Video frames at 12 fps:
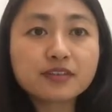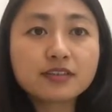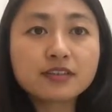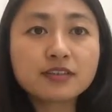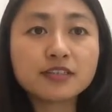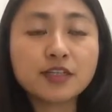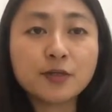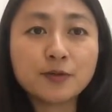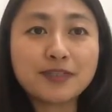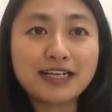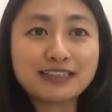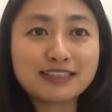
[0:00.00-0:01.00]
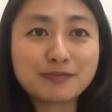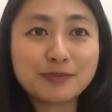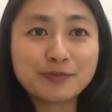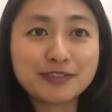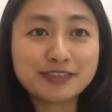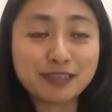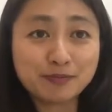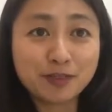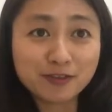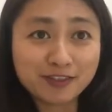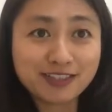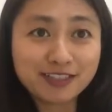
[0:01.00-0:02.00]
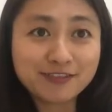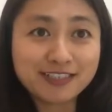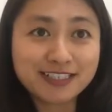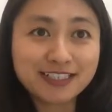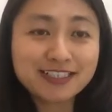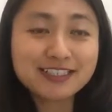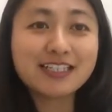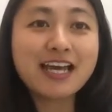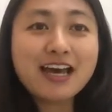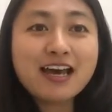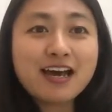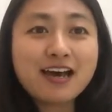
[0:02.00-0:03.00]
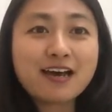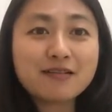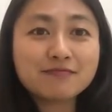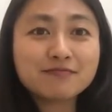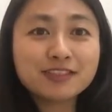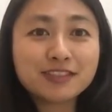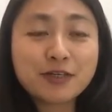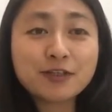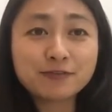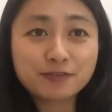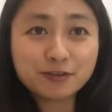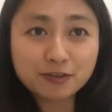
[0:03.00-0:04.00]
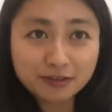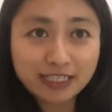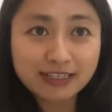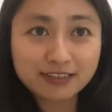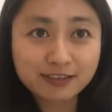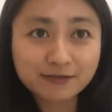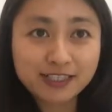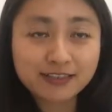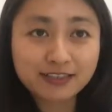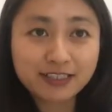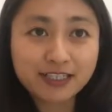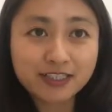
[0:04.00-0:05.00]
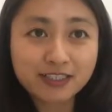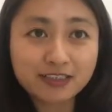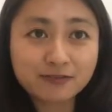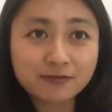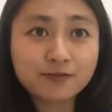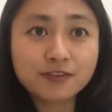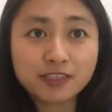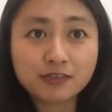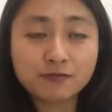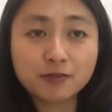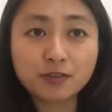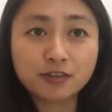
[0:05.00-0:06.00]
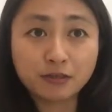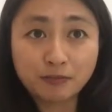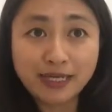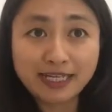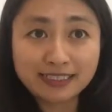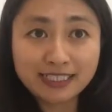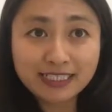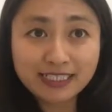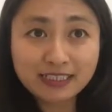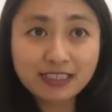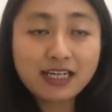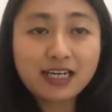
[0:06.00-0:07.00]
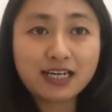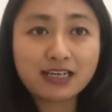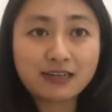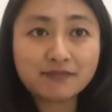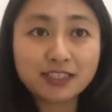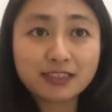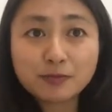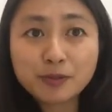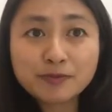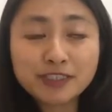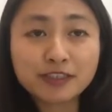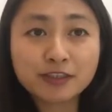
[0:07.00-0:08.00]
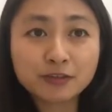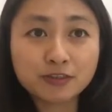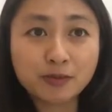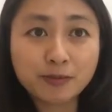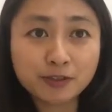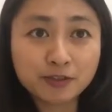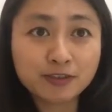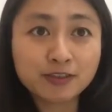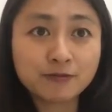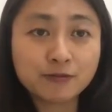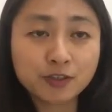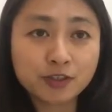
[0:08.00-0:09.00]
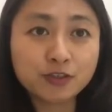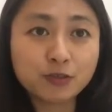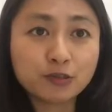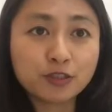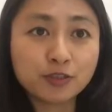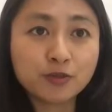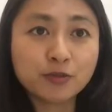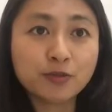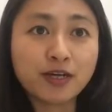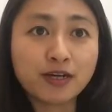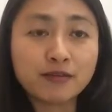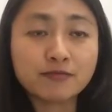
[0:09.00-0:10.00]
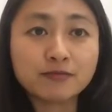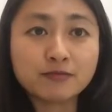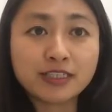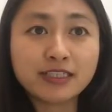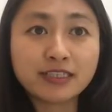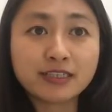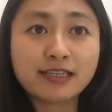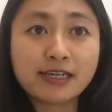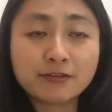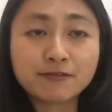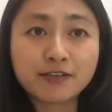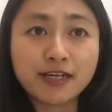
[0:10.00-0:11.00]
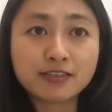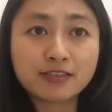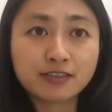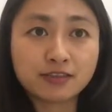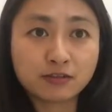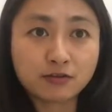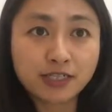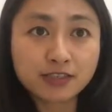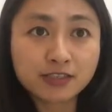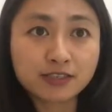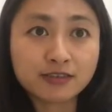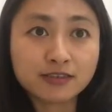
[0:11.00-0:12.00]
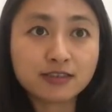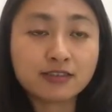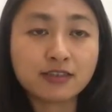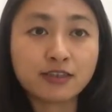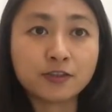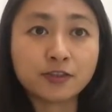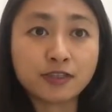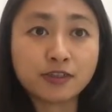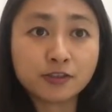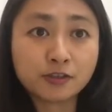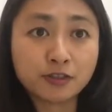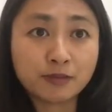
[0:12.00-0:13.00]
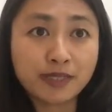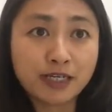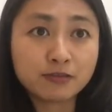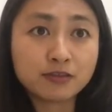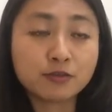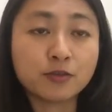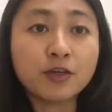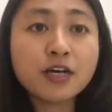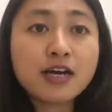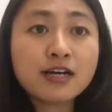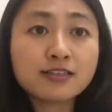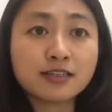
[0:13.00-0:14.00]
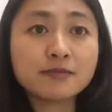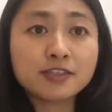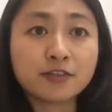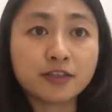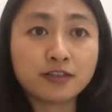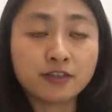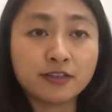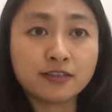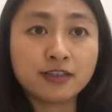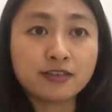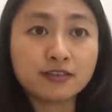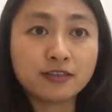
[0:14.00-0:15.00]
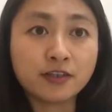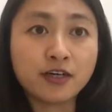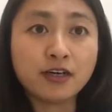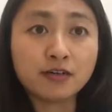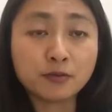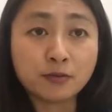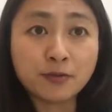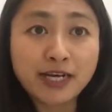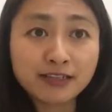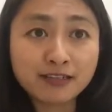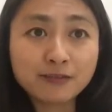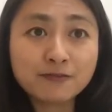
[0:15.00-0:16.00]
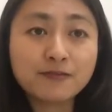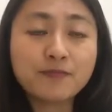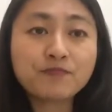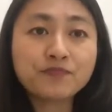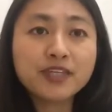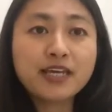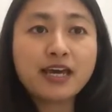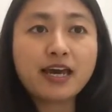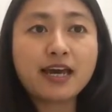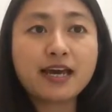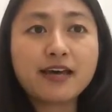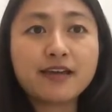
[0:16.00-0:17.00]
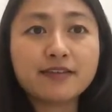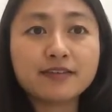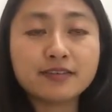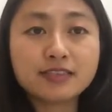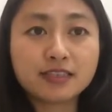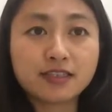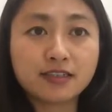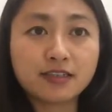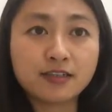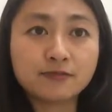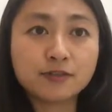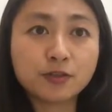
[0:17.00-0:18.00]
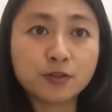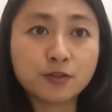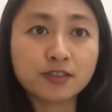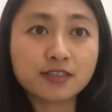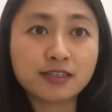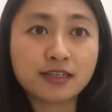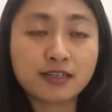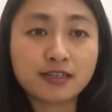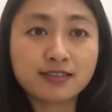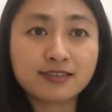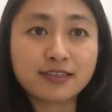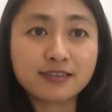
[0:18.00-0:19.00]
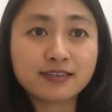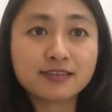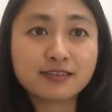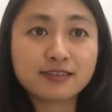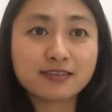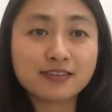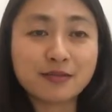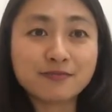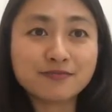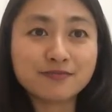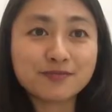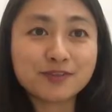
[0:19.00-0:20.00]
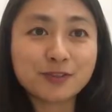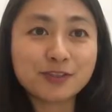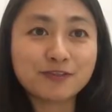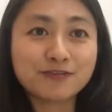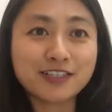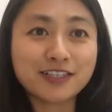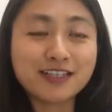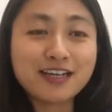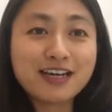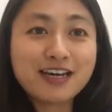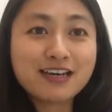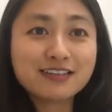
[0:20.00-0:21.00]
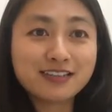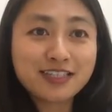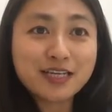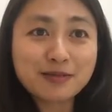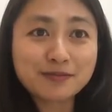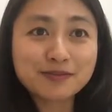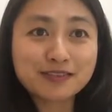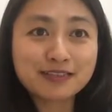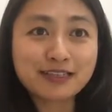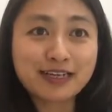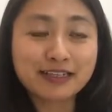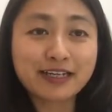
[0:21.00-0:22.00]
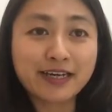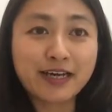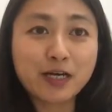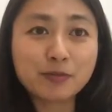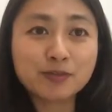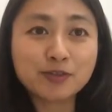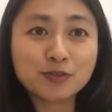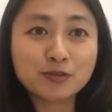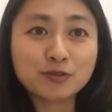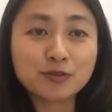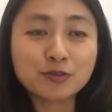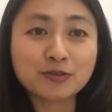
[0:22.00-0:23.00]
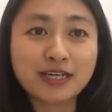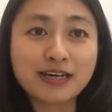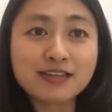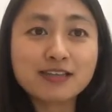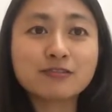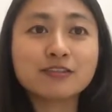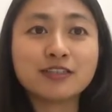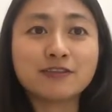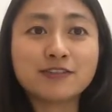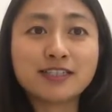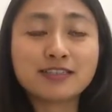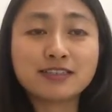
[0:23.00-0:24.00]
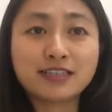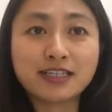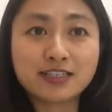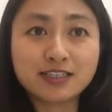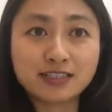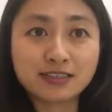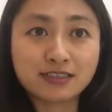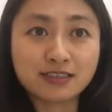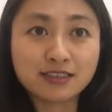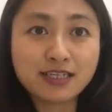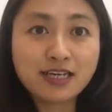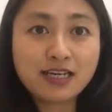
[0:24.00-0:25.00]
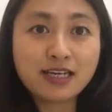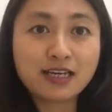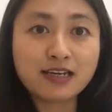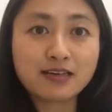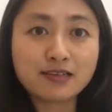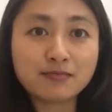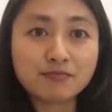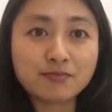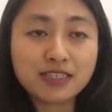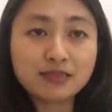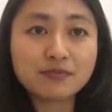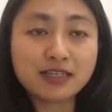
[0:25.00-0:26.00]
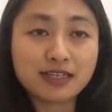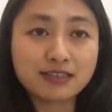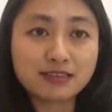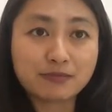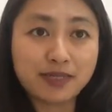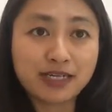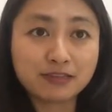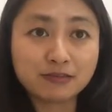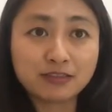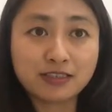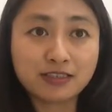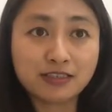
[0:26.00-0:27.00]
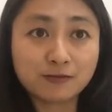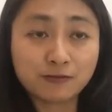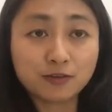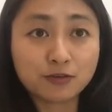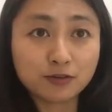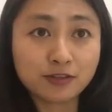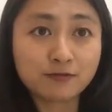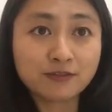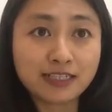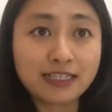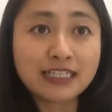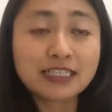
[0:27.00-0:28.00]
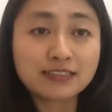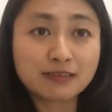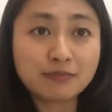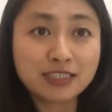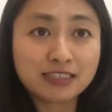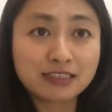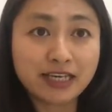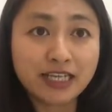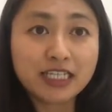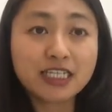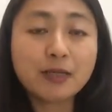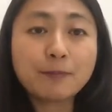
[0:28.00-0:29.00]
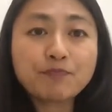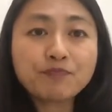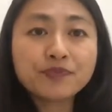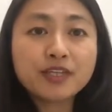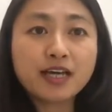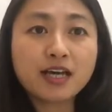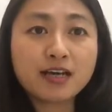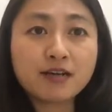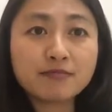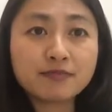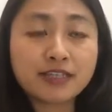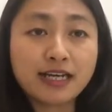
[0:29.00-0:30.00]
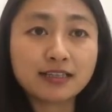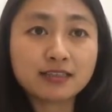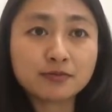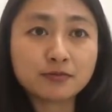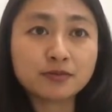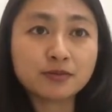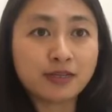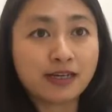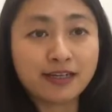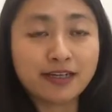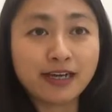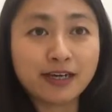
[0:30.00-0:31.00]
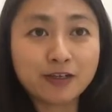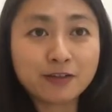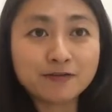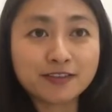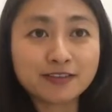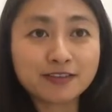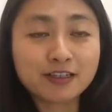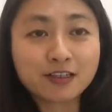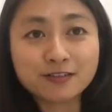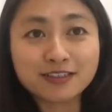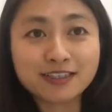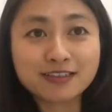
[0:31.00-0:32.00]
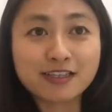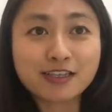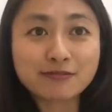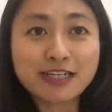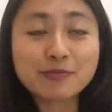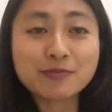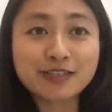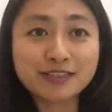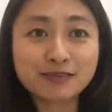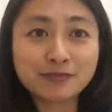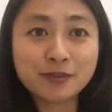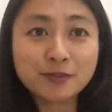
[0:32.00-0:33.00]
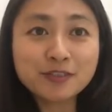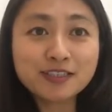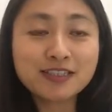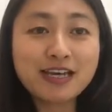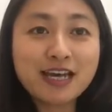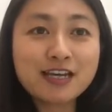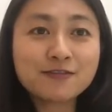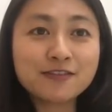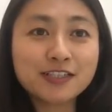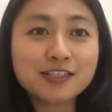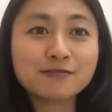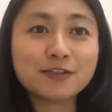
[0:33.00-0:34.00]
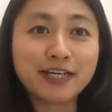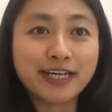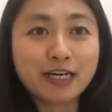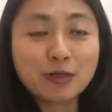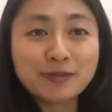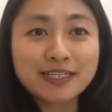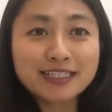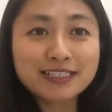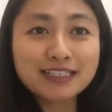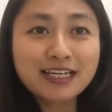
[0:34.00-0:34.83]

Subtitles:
So that's probably some positivities. So if you do get the investigation, first of all, don't panic. It's probably a good opportunity for you to really clarify certain questions you're not sure about, or something you're unaware of. And of course, since some sort of tips that can help you to get through the investigation and minimize the penalty if there is a mistake. That I often call it the 3 principles. First of all, helping.